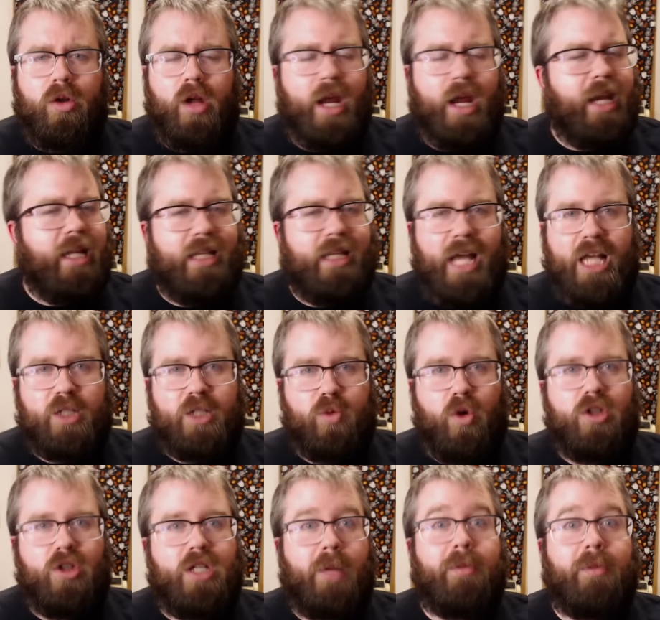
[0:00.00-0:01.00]
any last
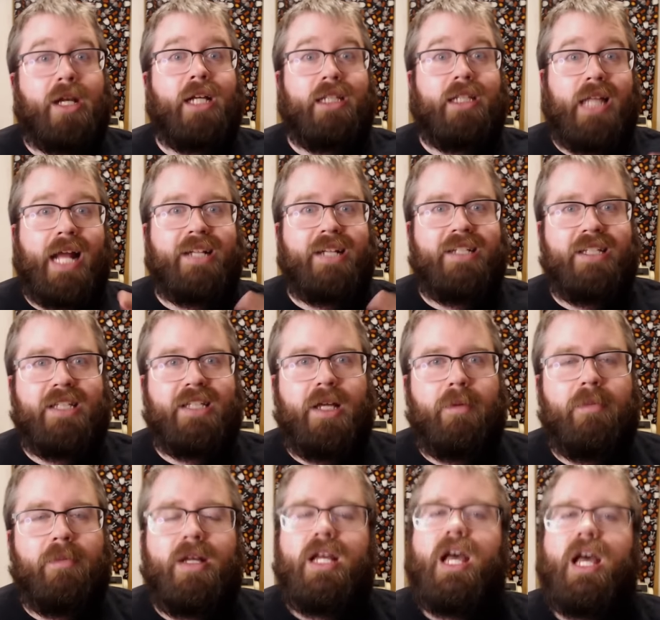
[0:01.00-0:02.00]
words, I'm collecting
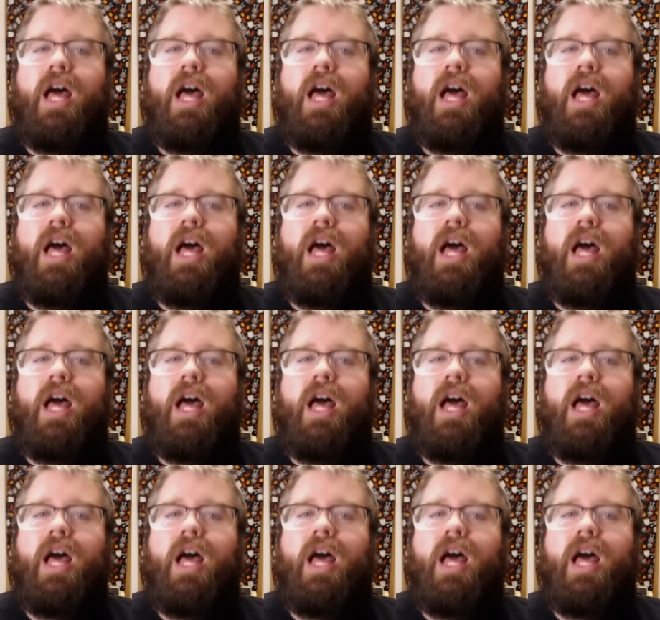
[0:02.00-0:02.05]
them.